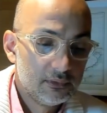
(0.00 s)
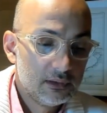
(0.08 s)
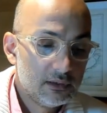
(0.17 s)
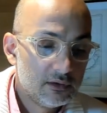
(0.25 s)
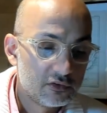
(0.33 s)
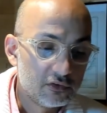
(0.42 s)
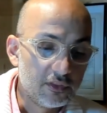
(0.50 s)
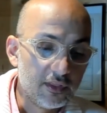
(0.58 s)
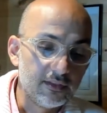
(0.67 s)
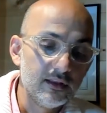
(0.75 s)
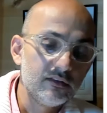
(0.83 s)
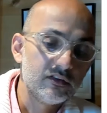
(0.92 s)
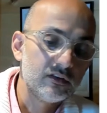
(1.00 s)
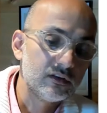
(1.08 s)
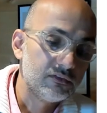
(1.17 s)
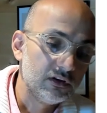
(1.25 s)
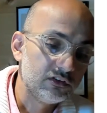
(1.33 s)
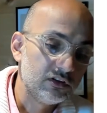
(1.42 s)
So the density
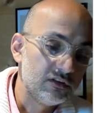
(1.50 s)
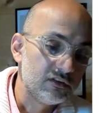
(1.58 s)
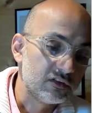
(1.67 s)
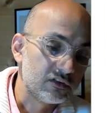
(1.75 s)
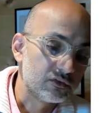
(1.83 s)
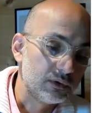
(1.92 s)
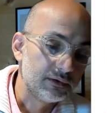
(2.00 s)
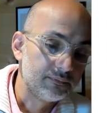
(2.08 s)
function is this one.